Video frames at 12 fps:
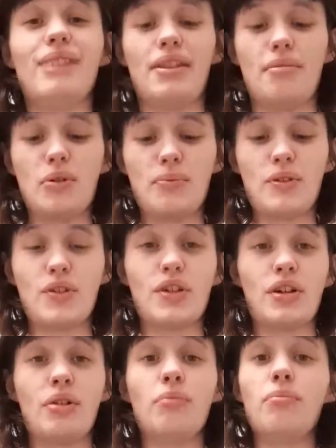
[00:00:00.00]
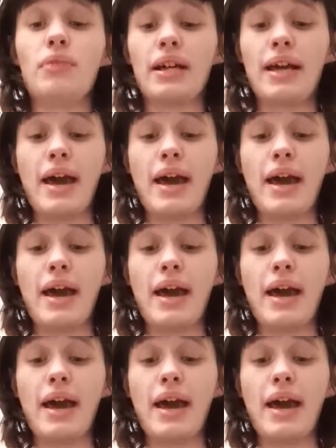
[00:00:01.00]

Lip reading: at the moment, so